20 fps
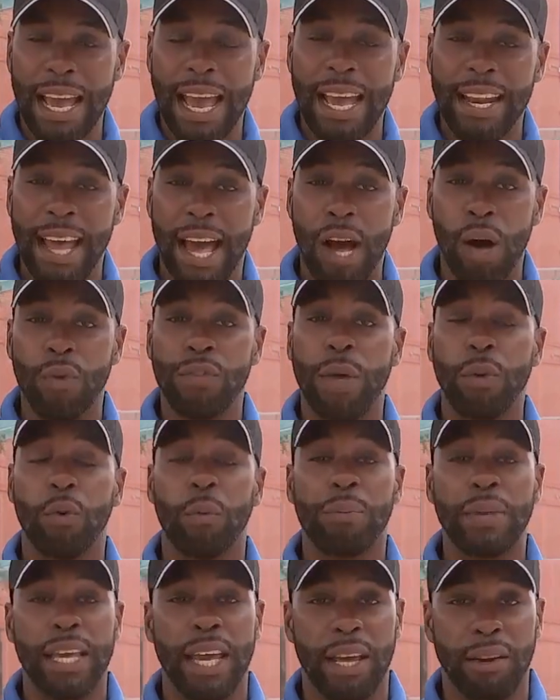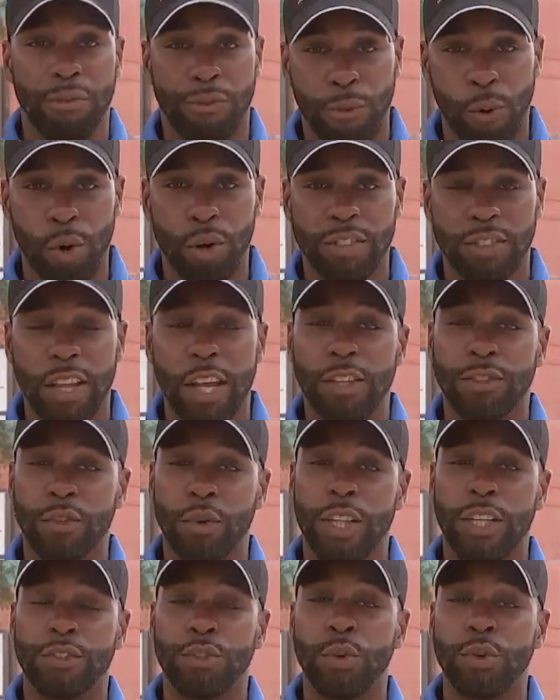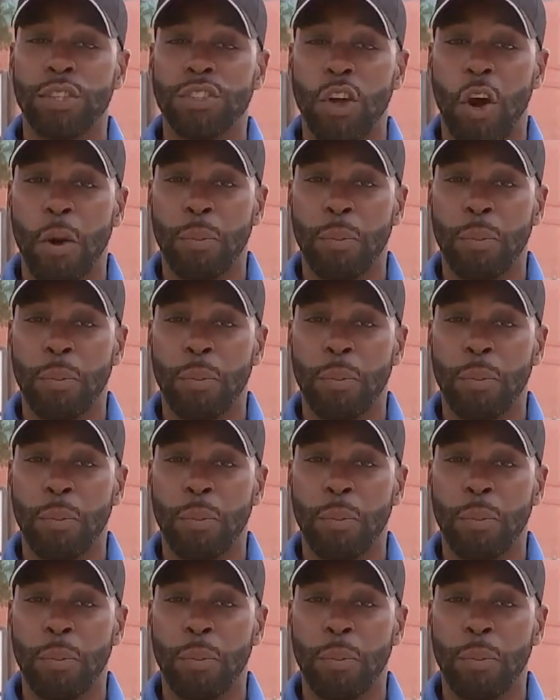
and how they will be enforced so that students are